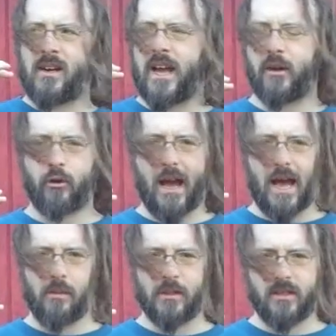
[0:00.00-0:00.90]
I
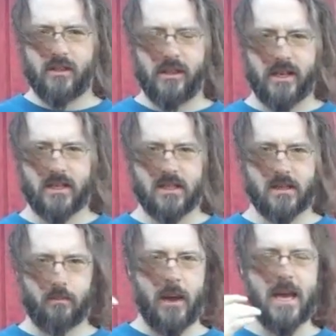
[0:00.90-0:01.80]
grabbed this
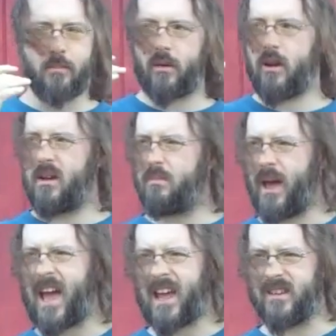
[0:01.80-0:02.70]
paper and
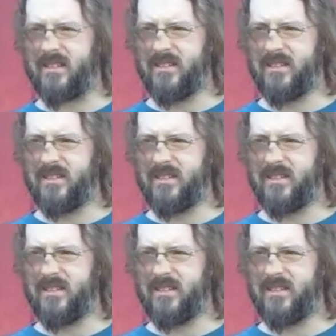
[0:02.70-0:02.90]
pen